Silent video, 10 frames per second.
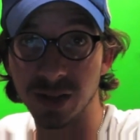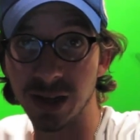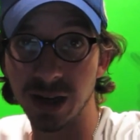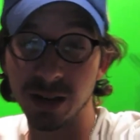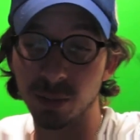they
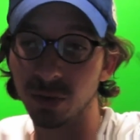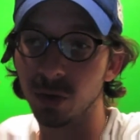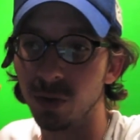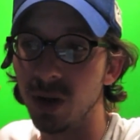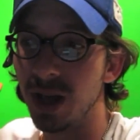clean them
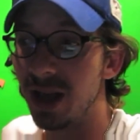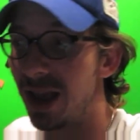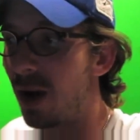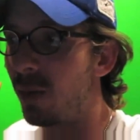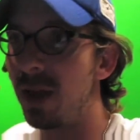too.
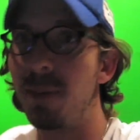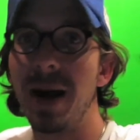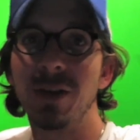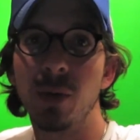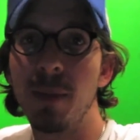And when they
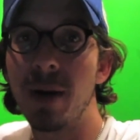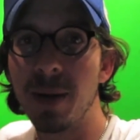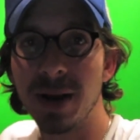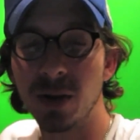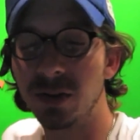pass right by
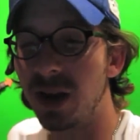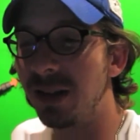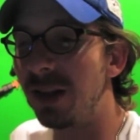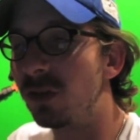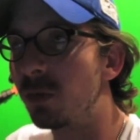me outside,
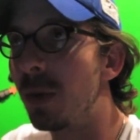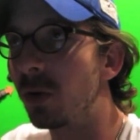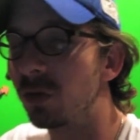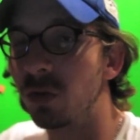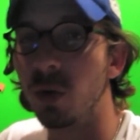they
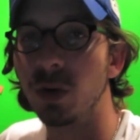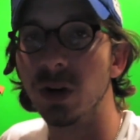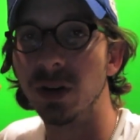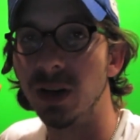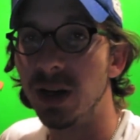smell so
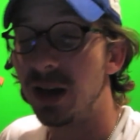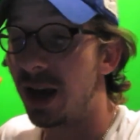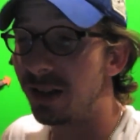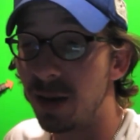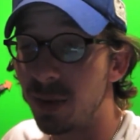good.
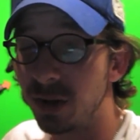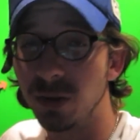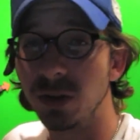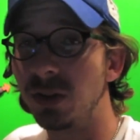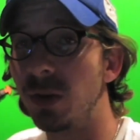I think I'm gonna
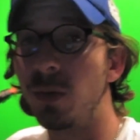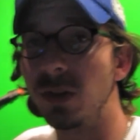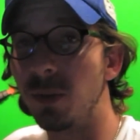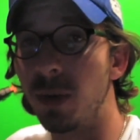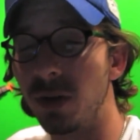do this shit
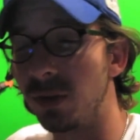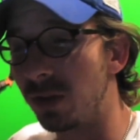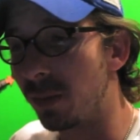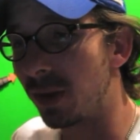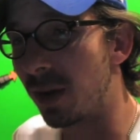once a month or
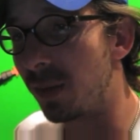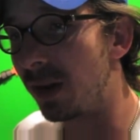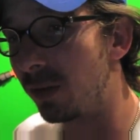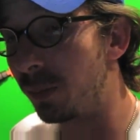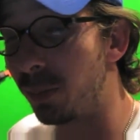something. I mean,
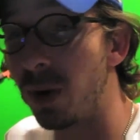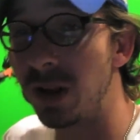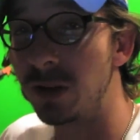it's pretty